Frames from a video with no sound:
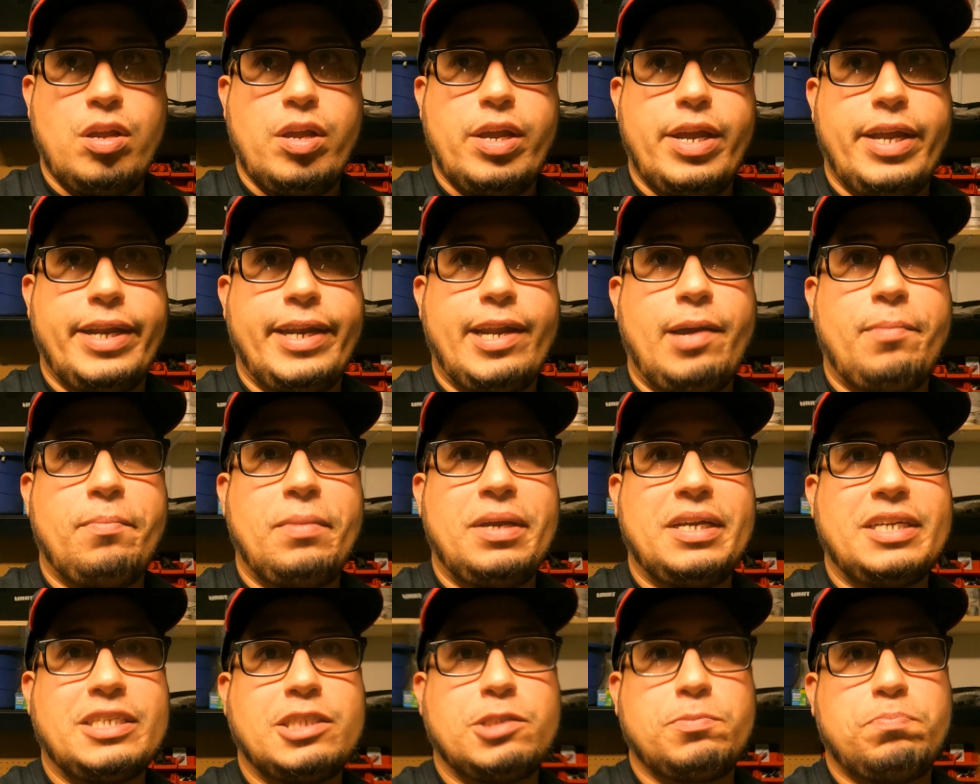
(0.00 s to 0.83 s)
And I'm
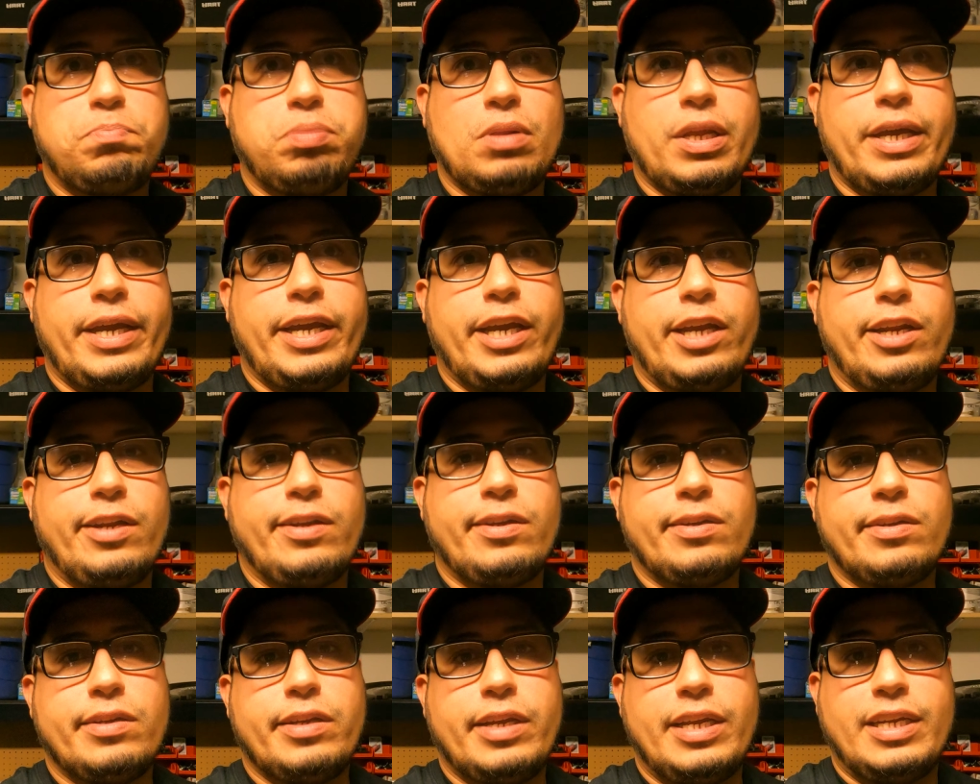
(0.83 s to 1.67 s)
gonna
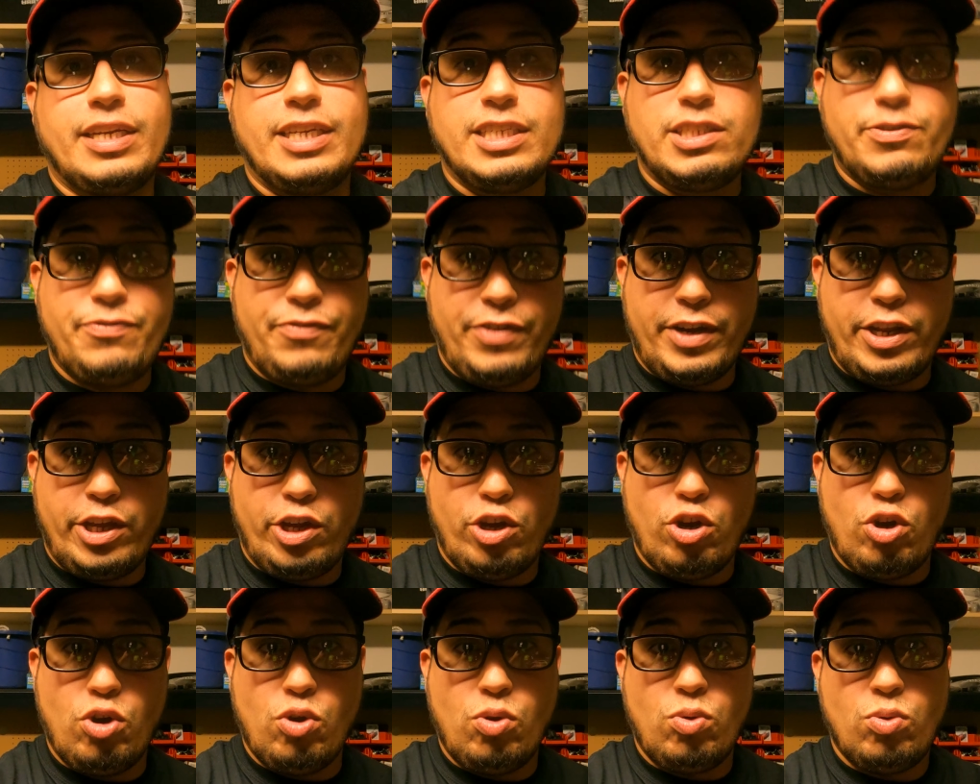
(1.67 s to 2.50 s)
explain in this
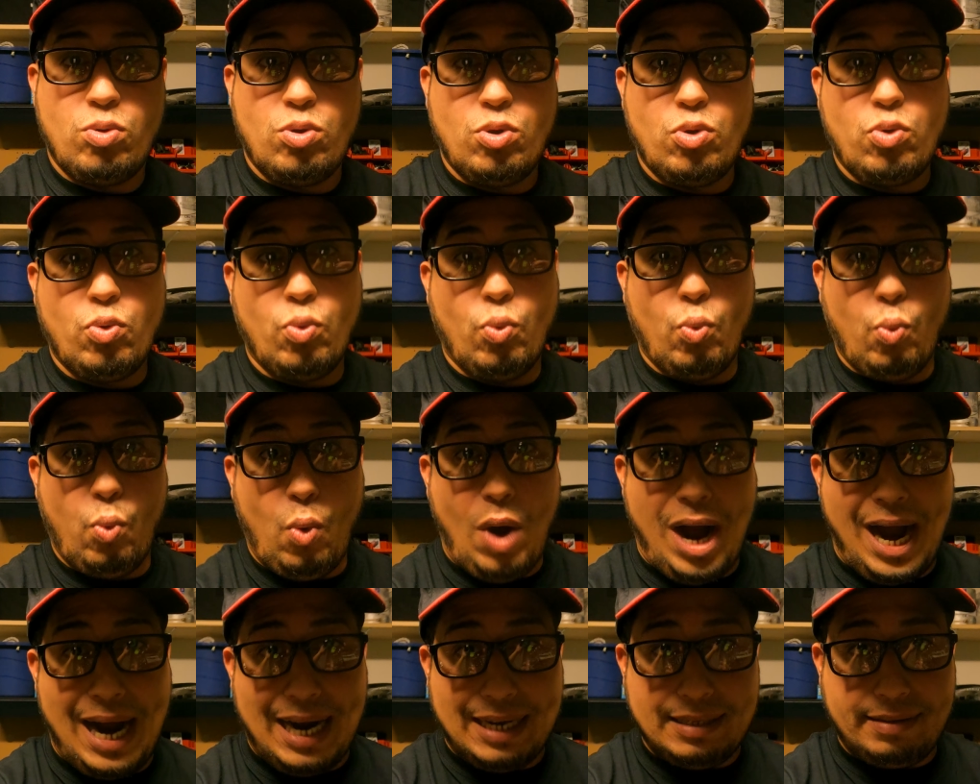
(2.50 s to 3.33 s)
video
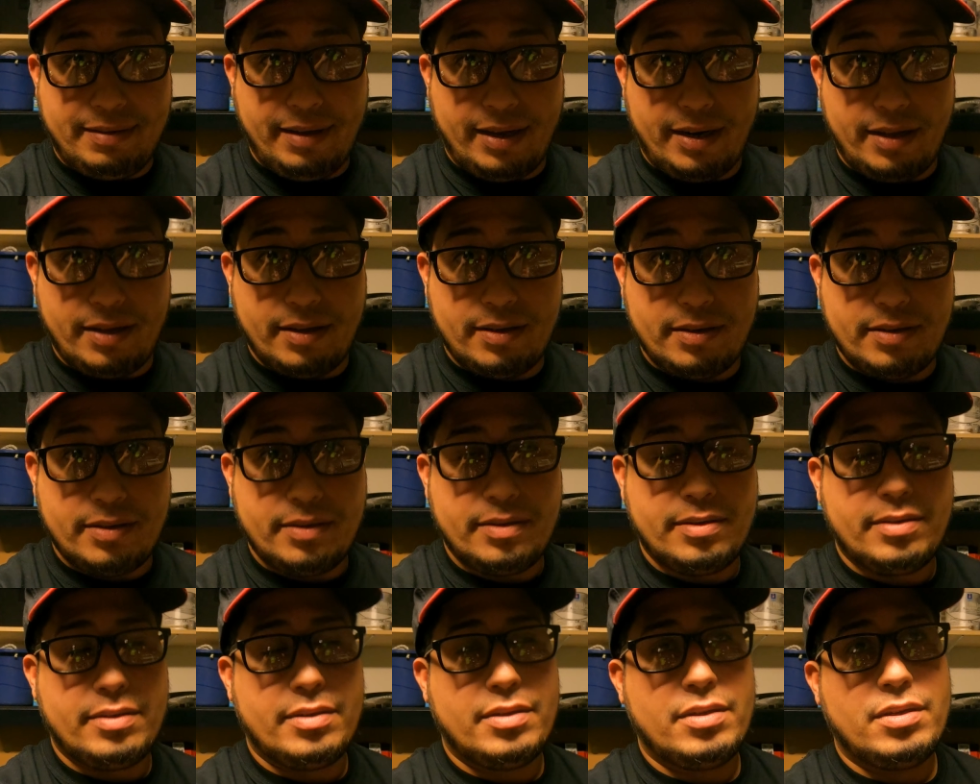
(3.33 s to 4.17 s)
why I did it,
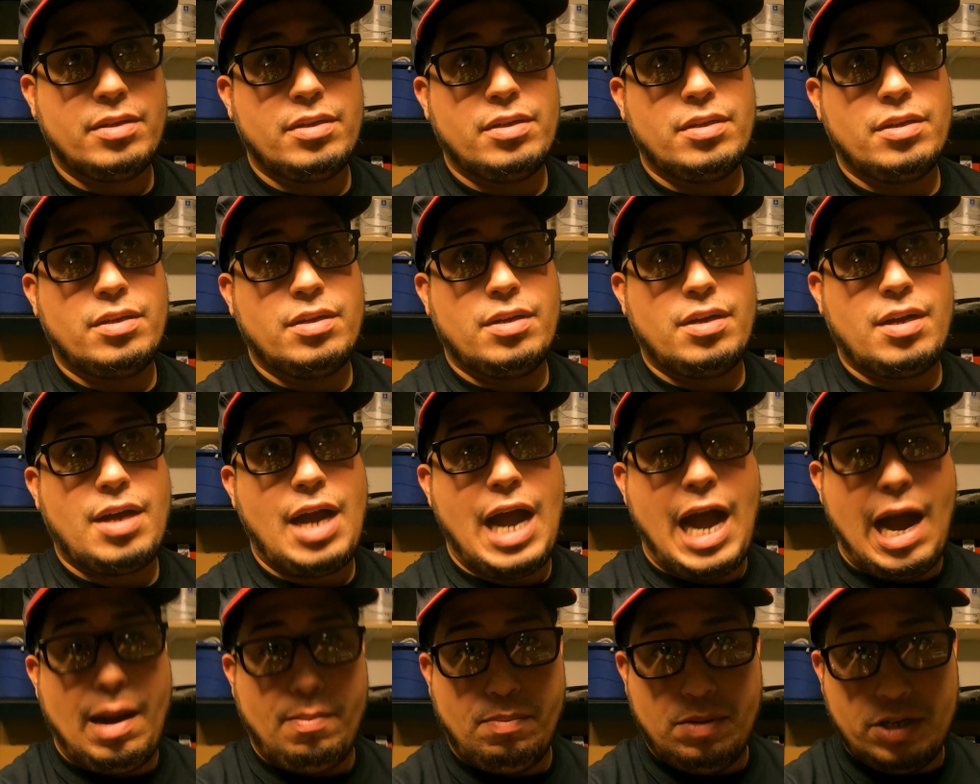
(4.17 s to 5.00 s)

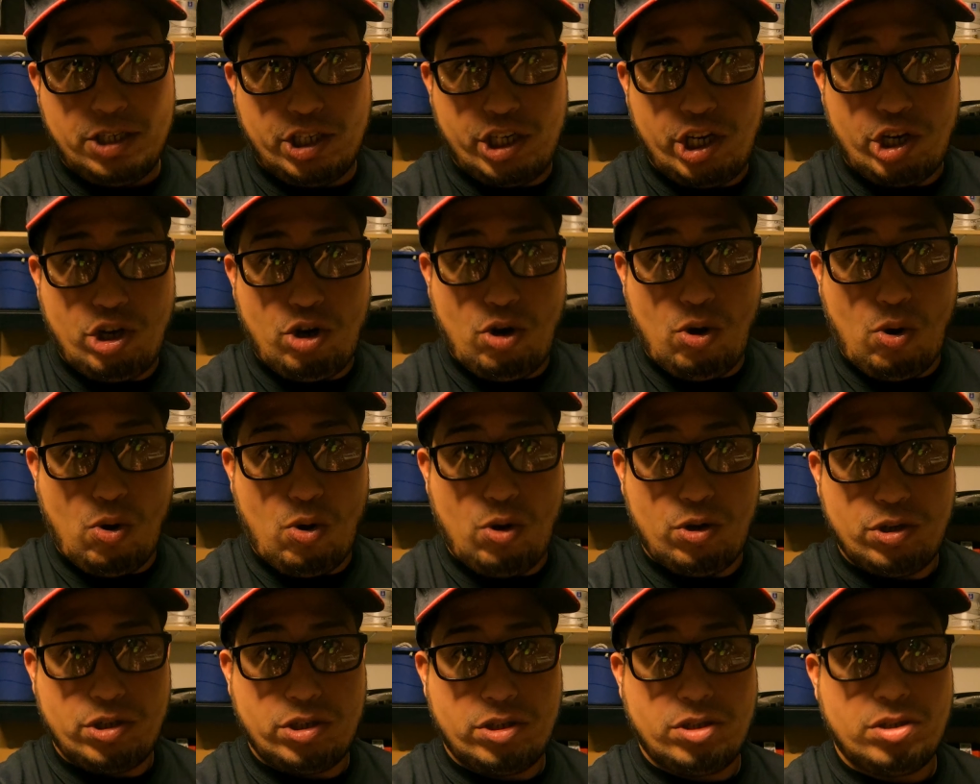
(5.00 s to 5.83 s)
how much it
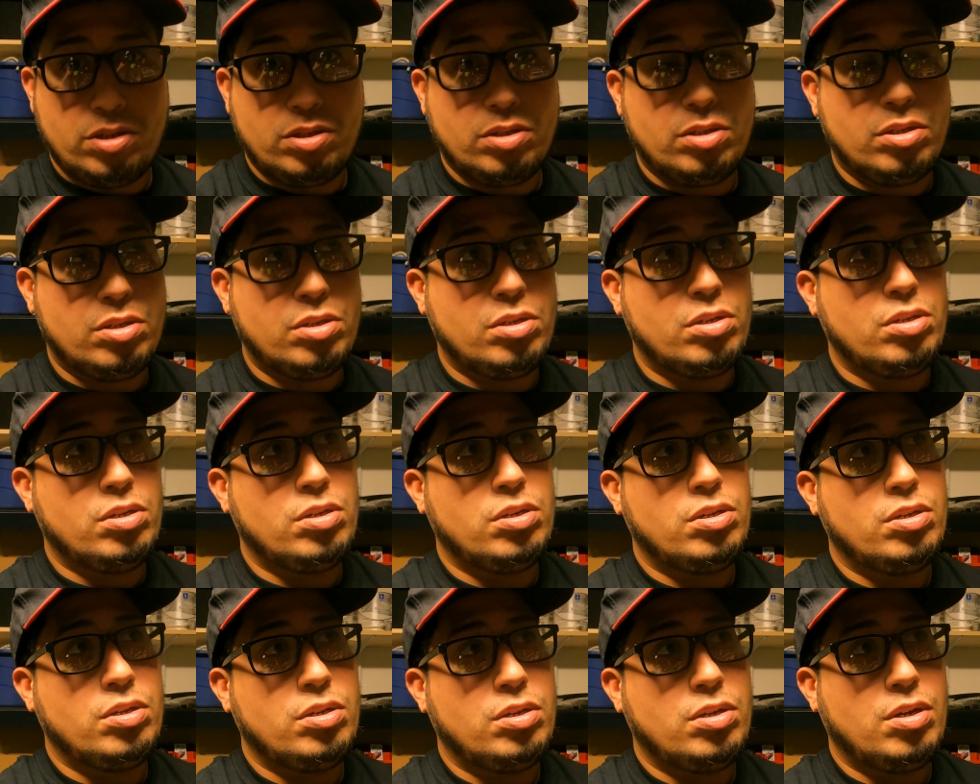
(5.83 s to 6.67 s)
cost,
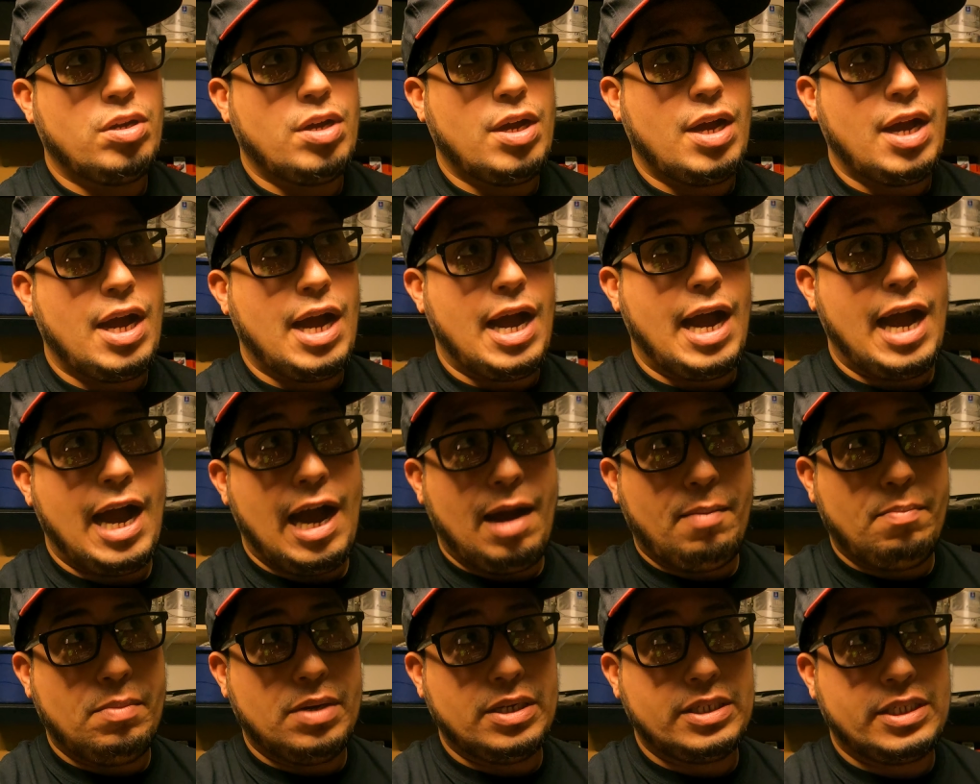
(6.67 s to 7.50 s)

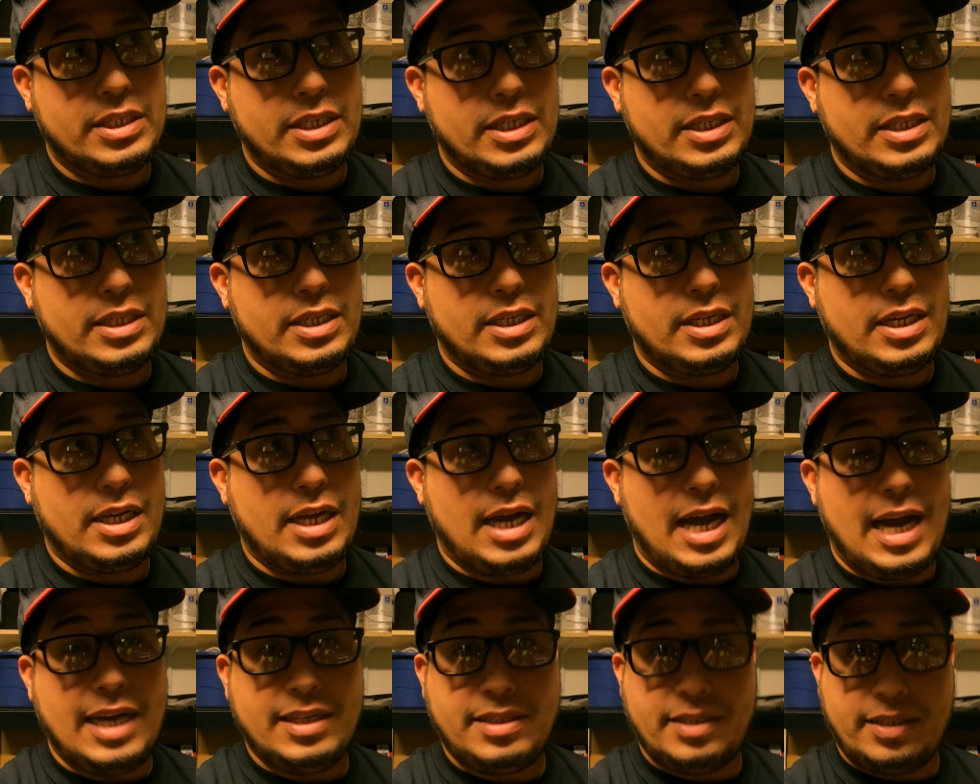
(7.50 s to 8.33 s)
how much
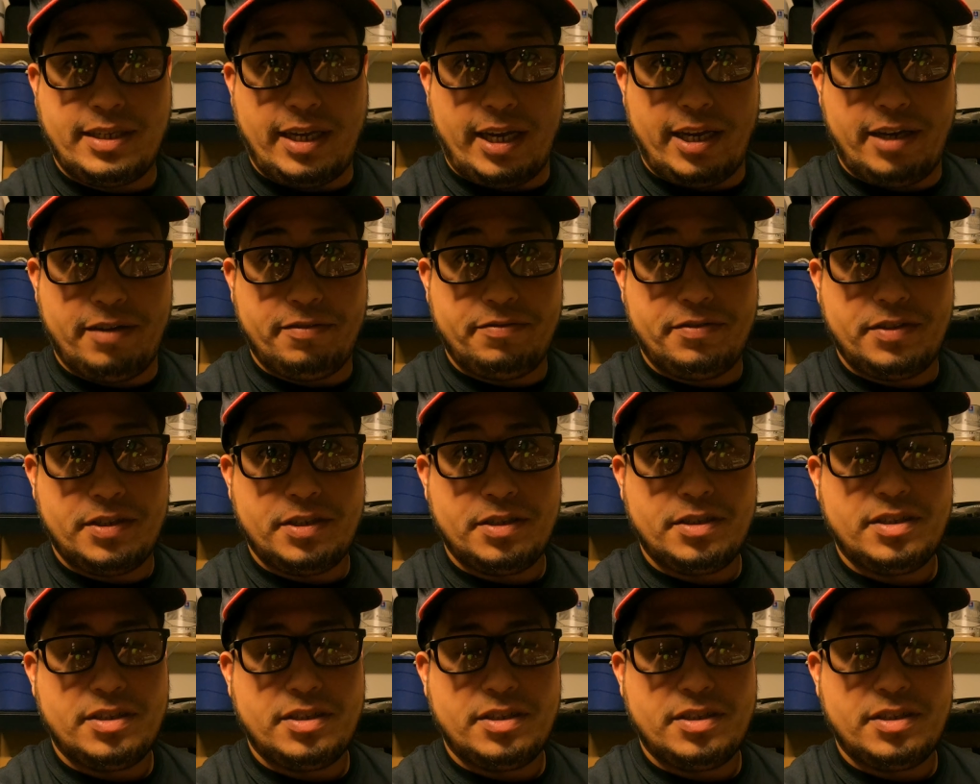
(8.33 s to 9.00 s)
I saved.